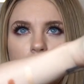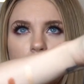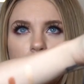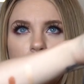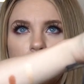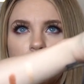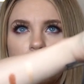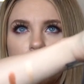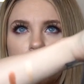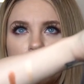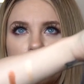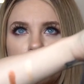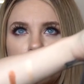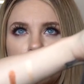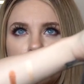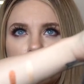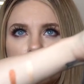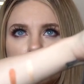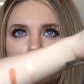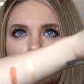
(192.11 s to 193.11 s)

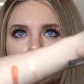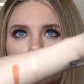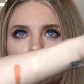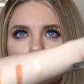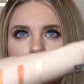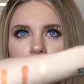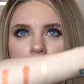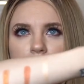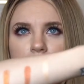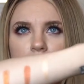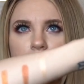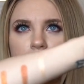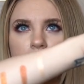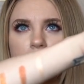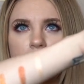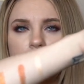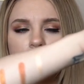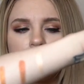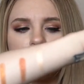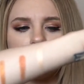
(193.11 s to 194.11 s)
Primrose,
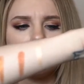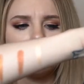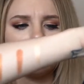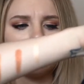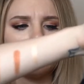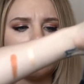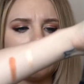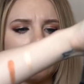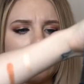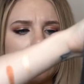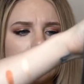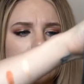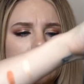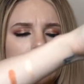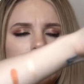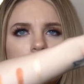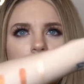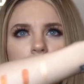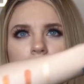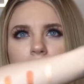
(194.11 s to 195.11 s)
which has a
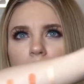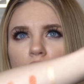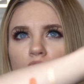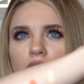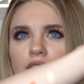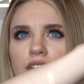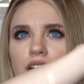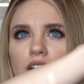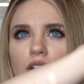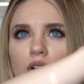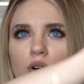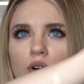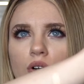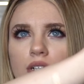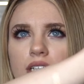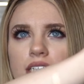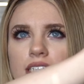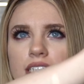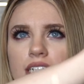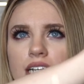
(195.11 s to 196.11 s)
little bit more of the
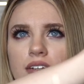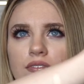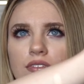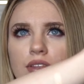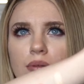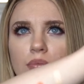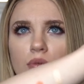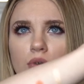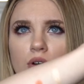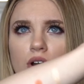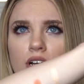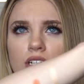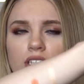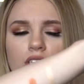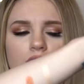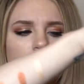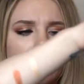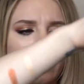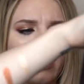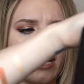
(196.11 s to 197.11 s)
gold instead of the
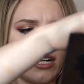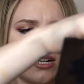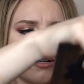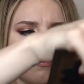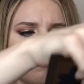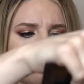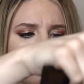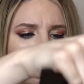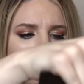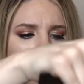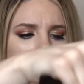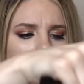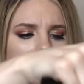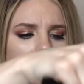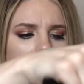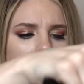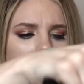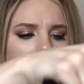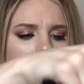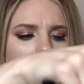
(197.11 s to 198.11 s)
bronze right here.
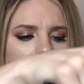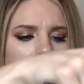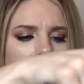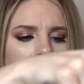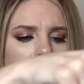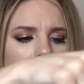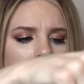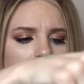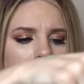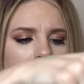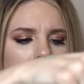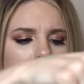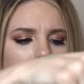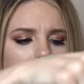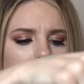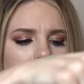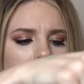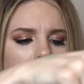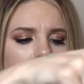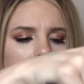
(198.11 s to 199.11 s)
And
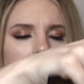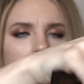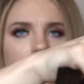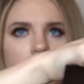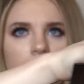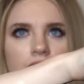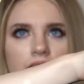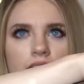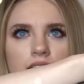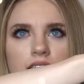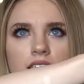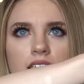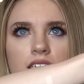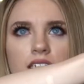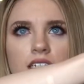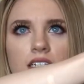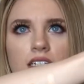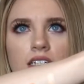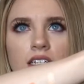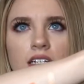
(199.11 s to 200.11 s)
last but not
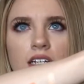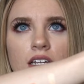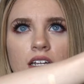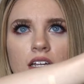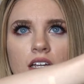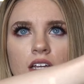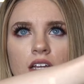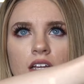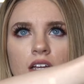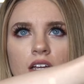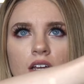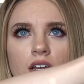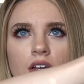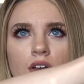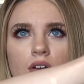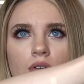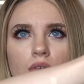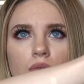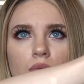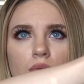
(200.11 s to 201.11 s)
least,
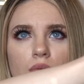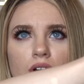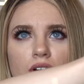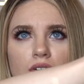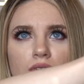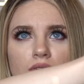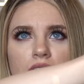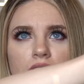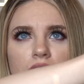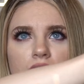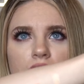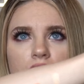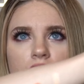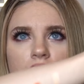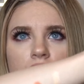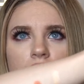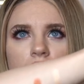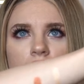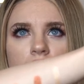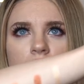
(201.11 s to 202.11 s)
Rose.
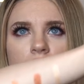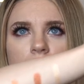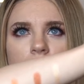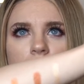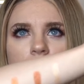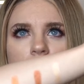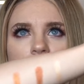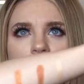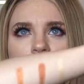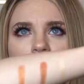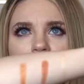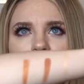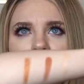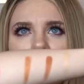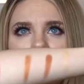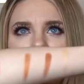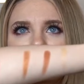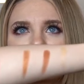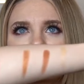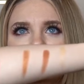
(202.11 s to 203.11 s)

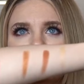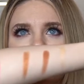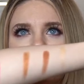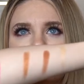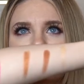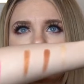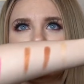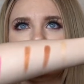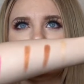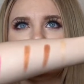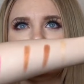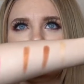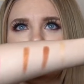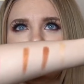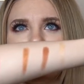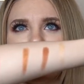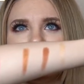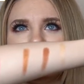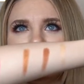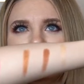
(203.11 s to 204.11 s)
I suck at
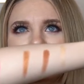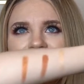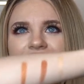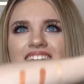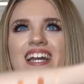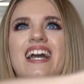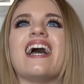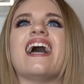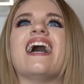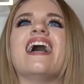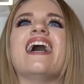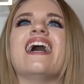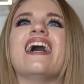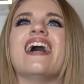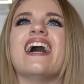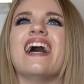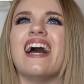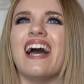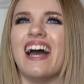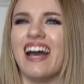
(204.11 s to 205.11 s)
swatching.
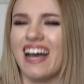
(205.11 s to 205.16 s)
Oh